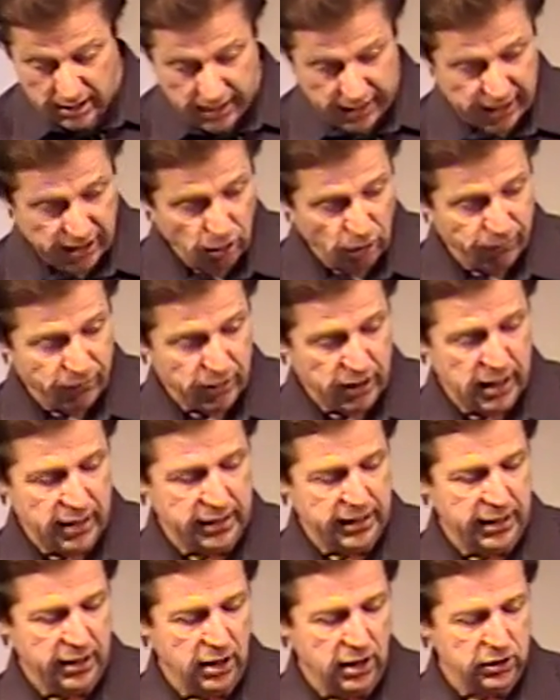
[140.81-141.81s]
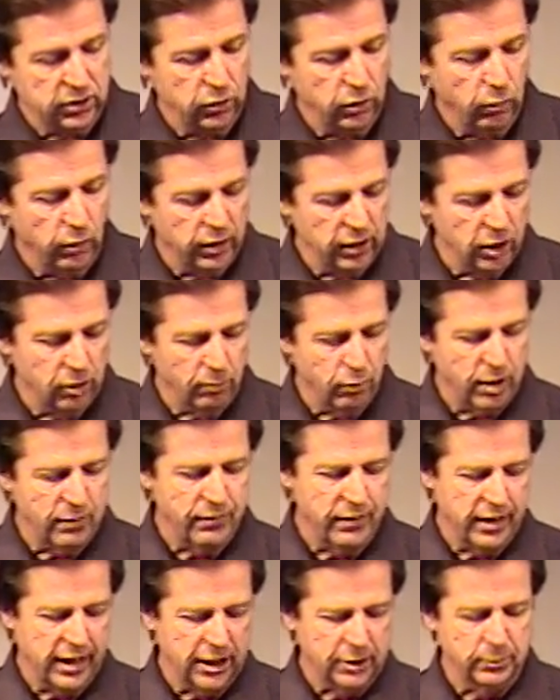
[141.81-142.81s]
And don't forget that. Also, one little brief
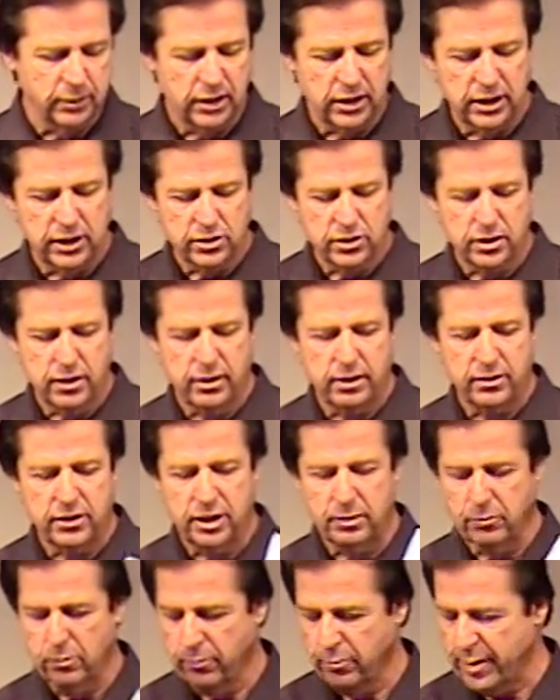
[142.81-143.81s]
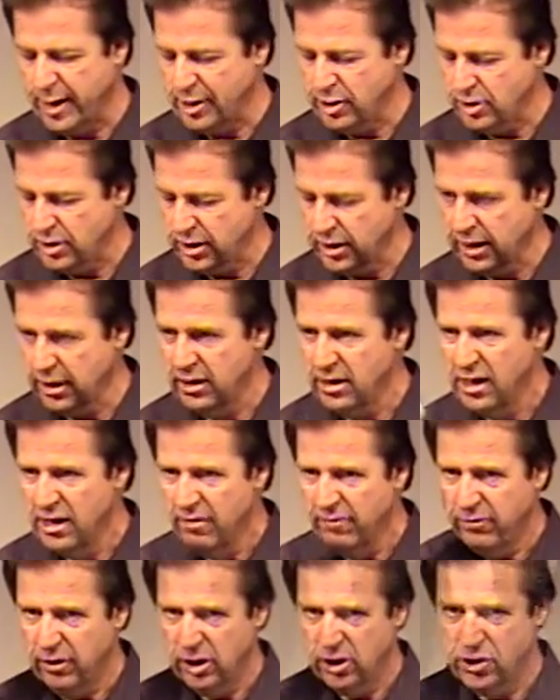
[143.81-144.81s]
announcement is uh, Tim will remind you at the end
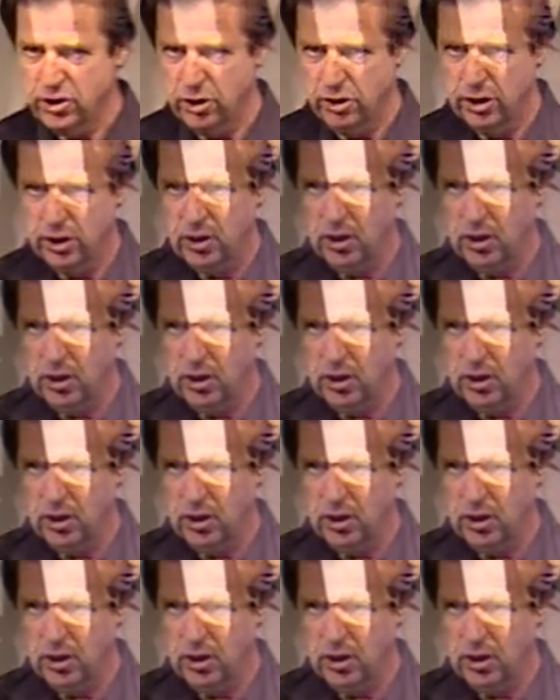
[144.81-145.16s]
fill the journey